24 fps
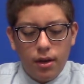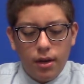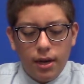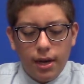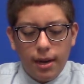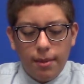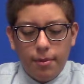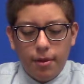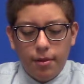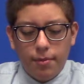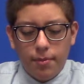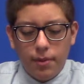
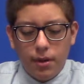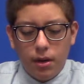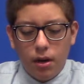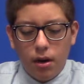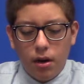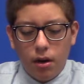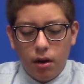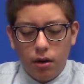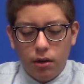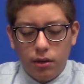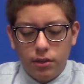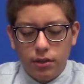Name as many
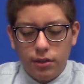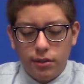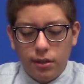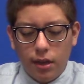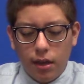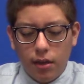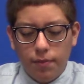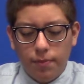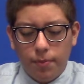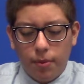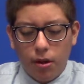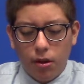colleges
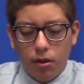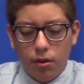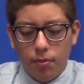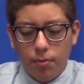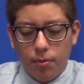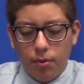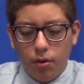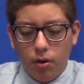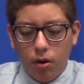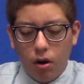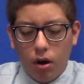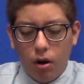as
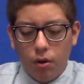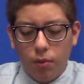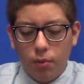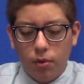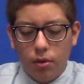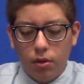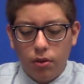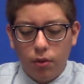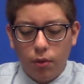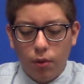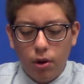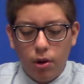possible along
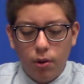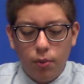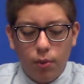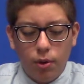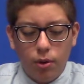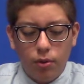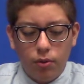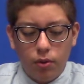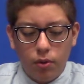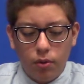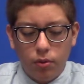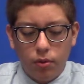with three
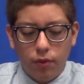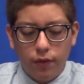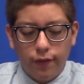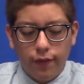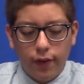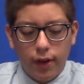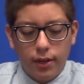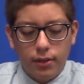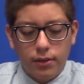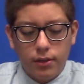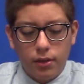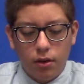well-known
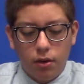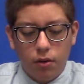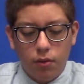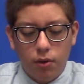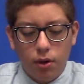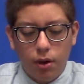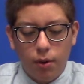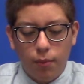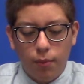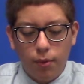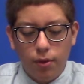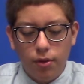facts
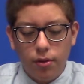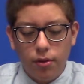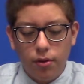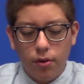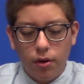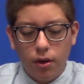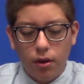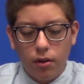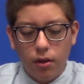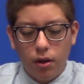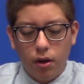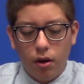including whether or
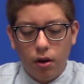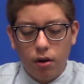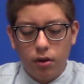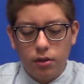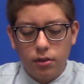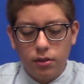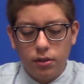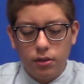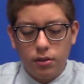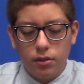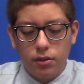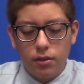not the
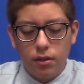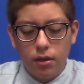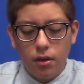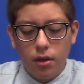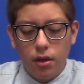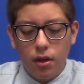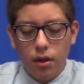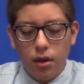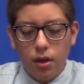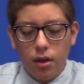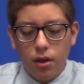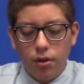college's
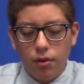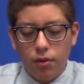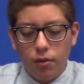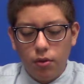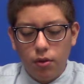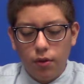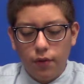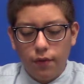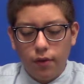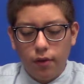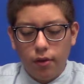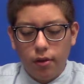
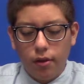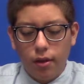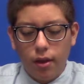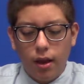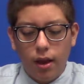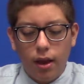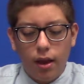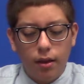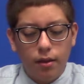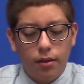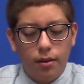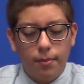university
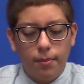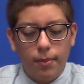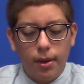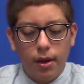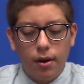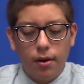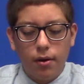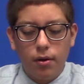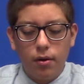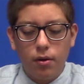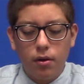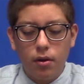had the
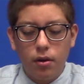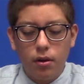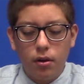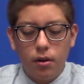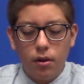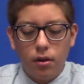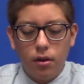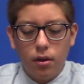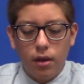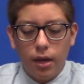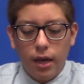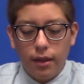mayor
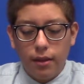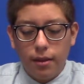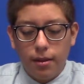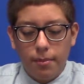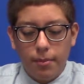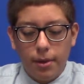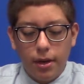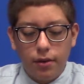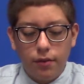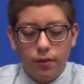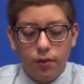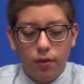had the
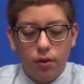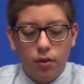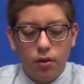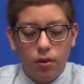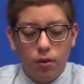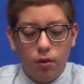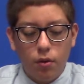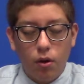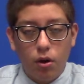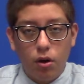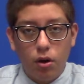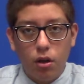major
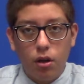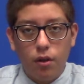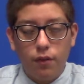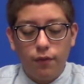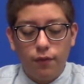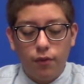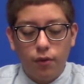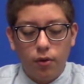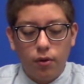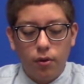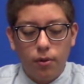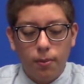you are looking
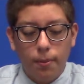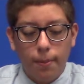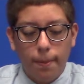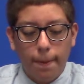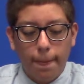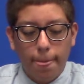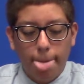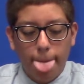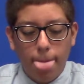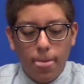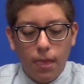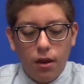for.
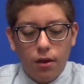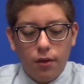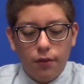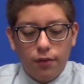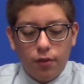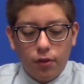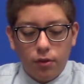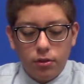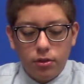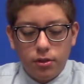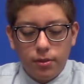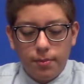
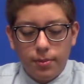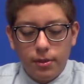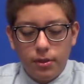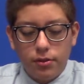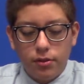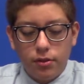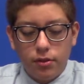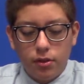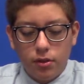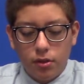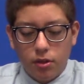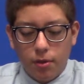Forms should be
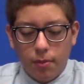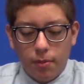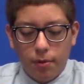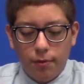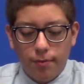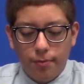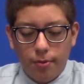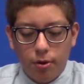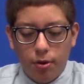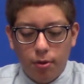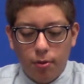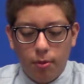turned to Ms.
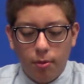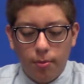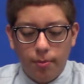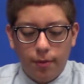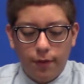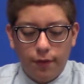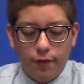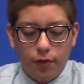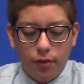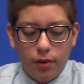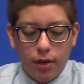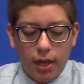Bredone
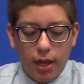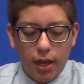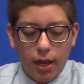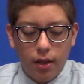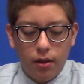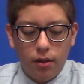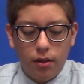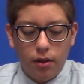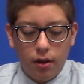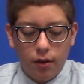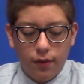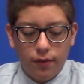before the
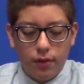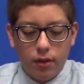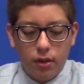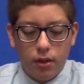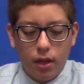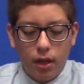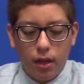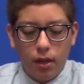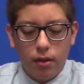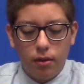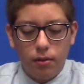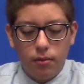end of the
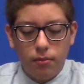day.